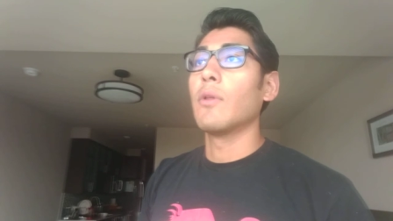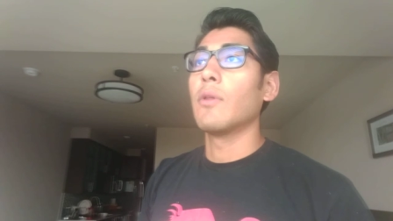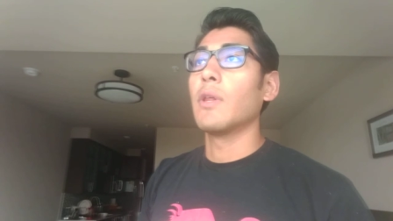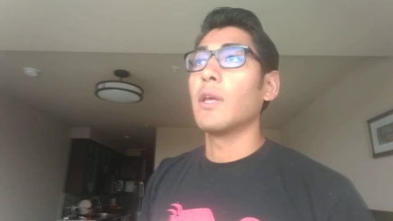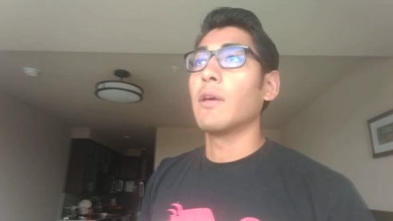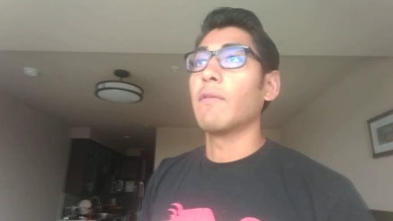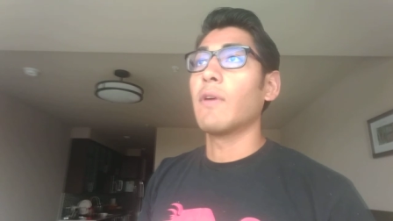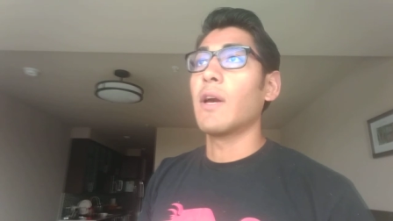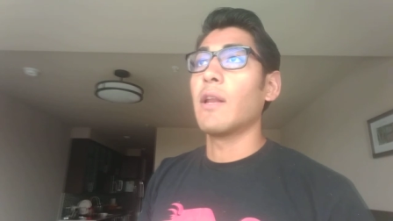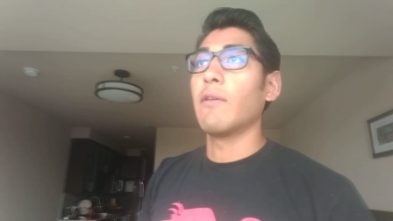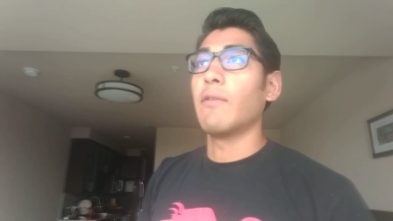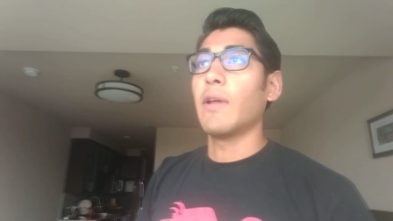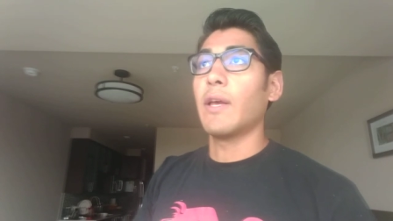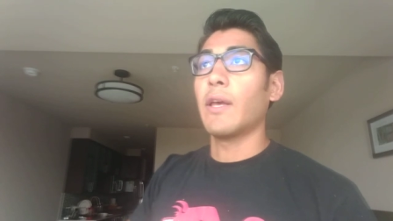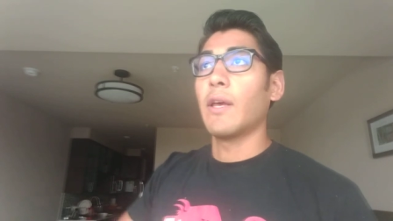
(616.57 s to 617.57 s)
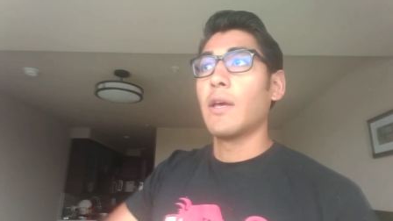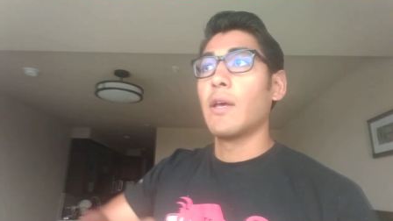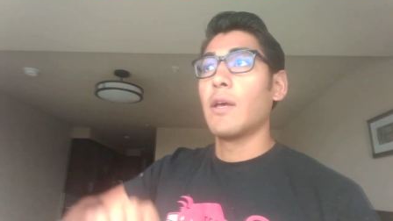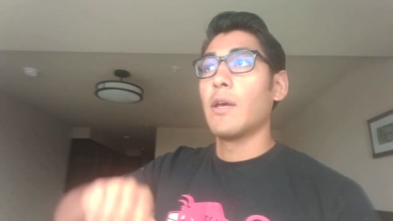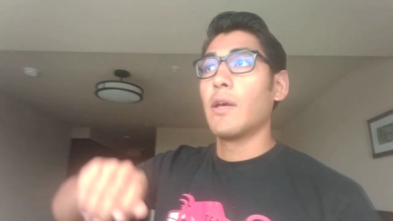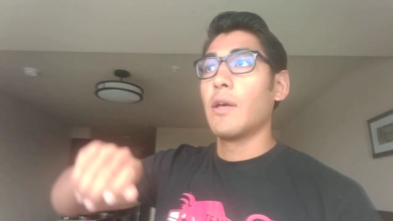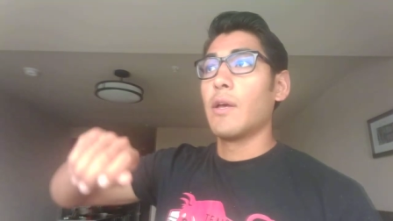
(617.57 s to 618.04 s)
Think of kind of like
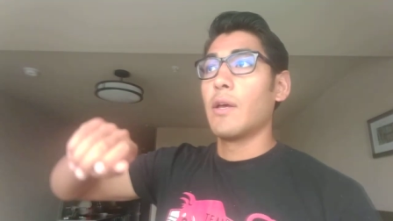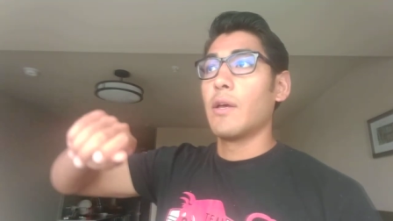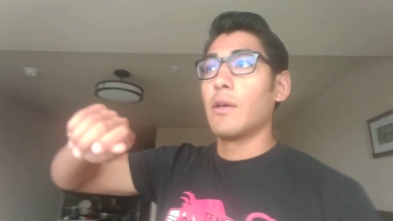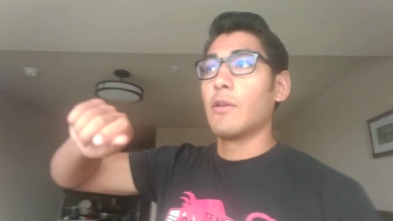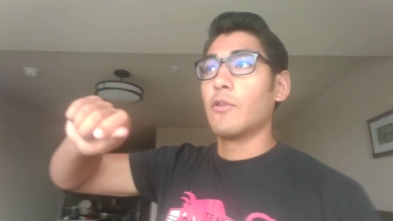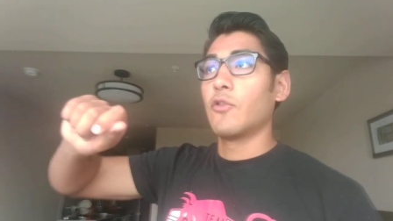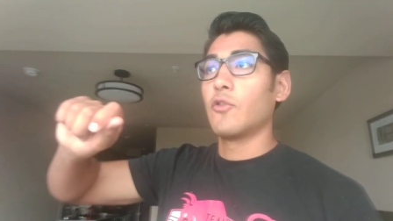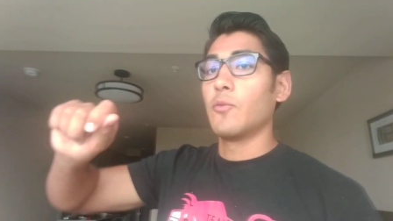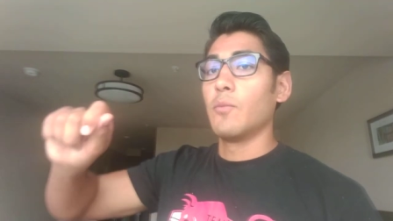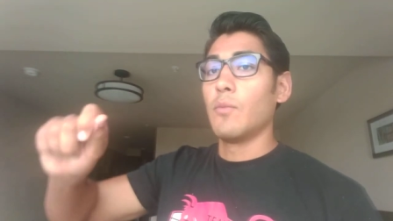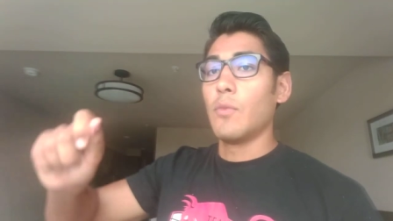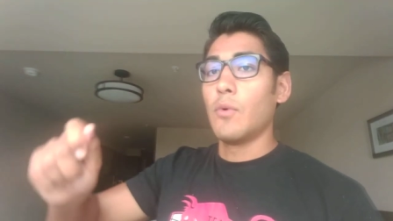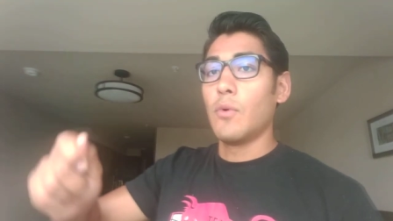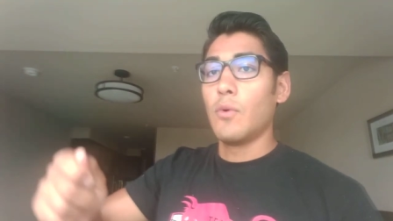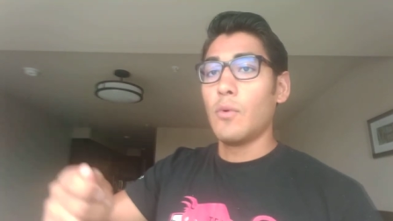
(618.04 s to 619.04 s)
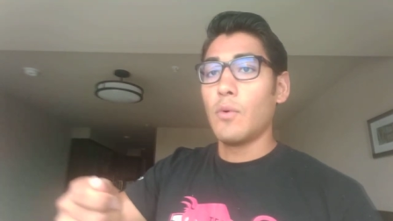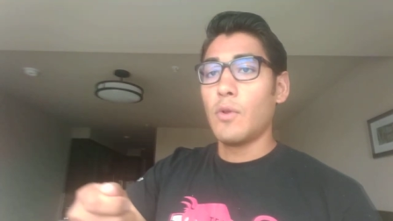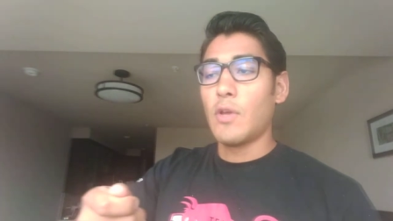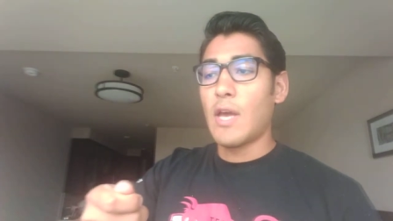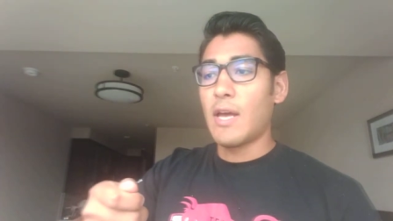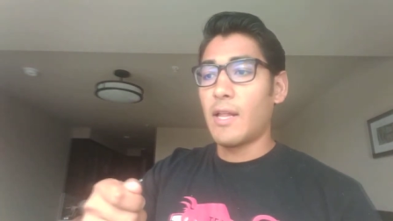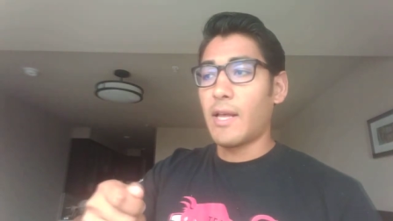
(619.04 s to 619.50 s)
smooth,
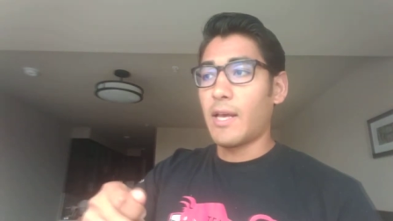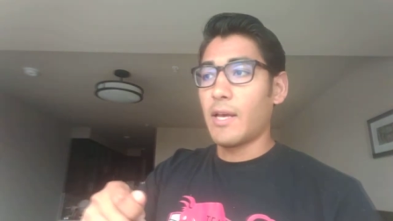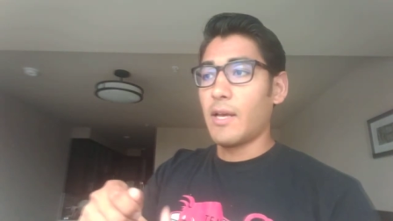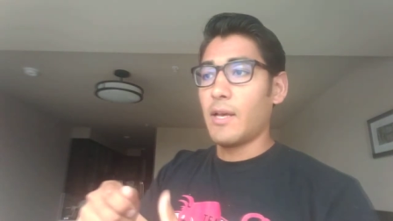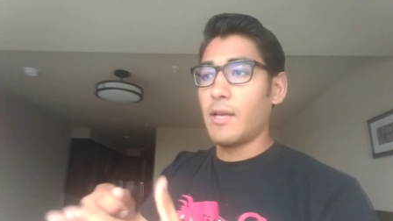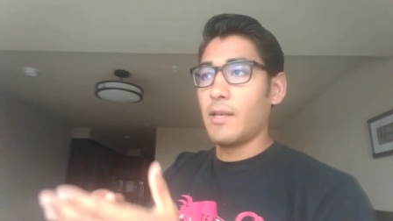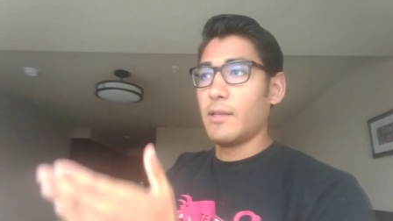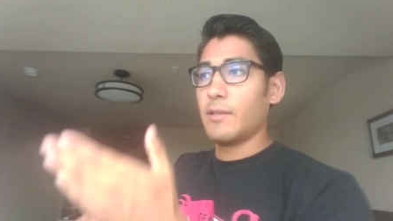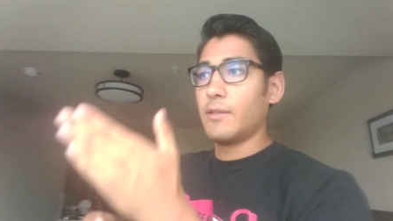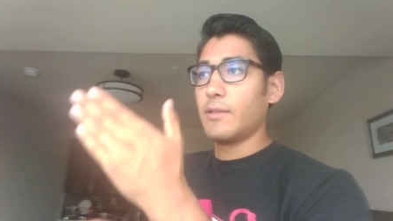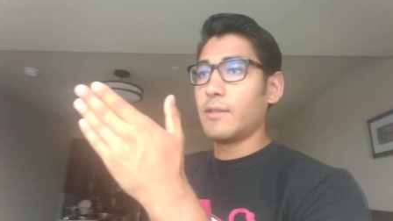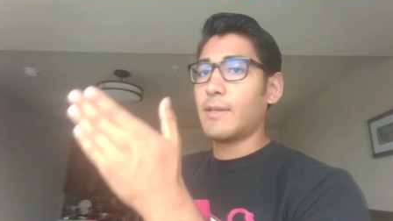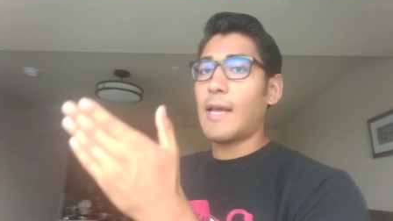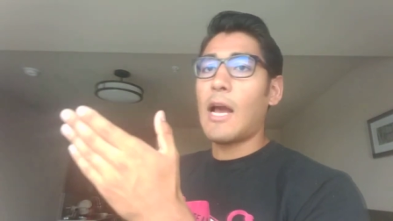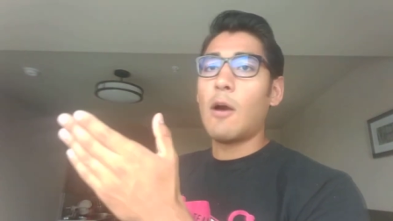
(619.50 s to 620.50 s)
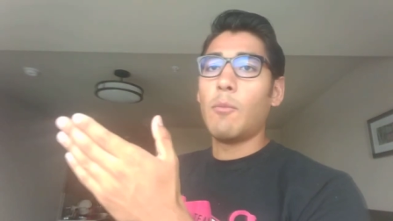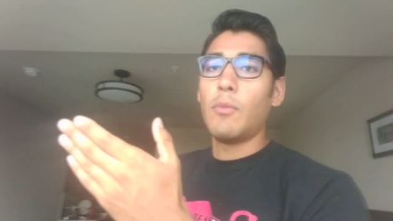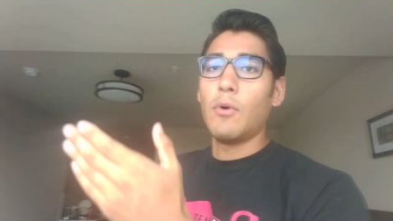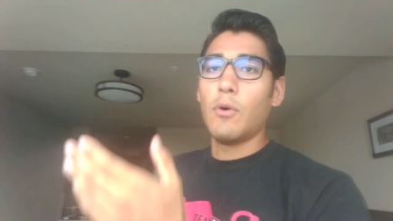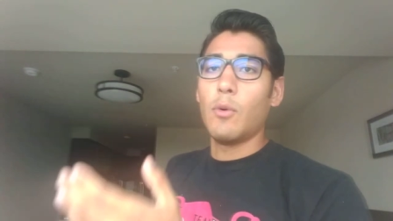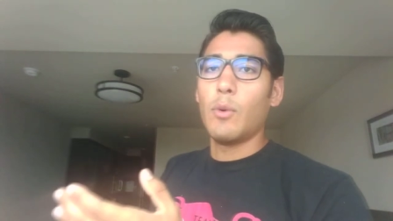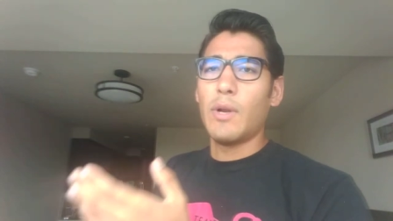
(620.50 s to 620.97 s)
you had like a
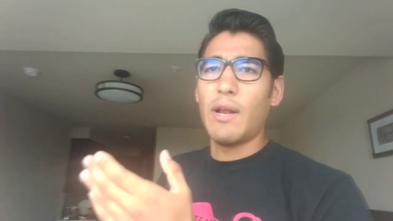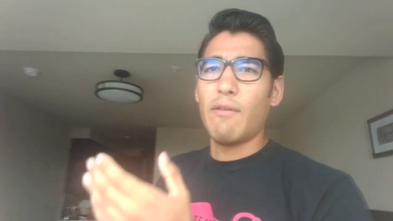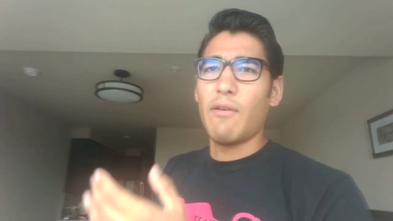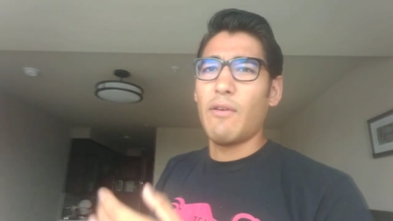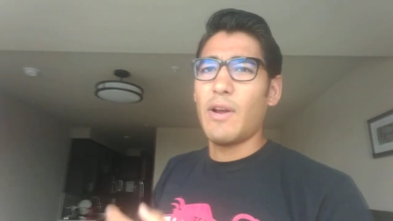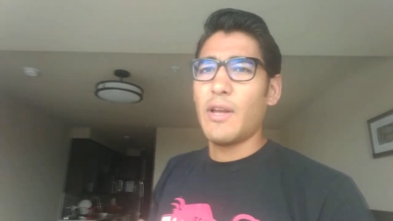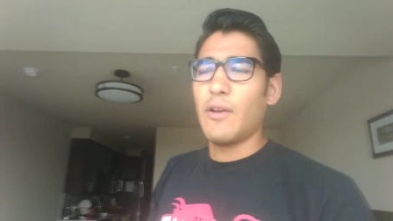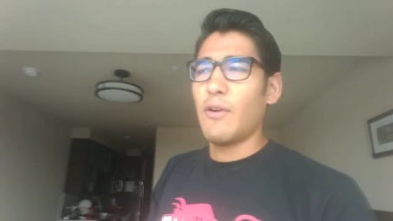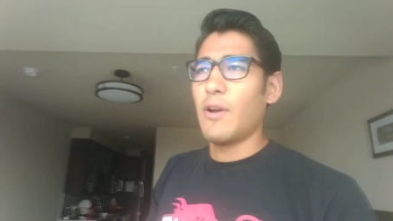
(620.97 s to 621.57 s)
scalpel or whatever, right?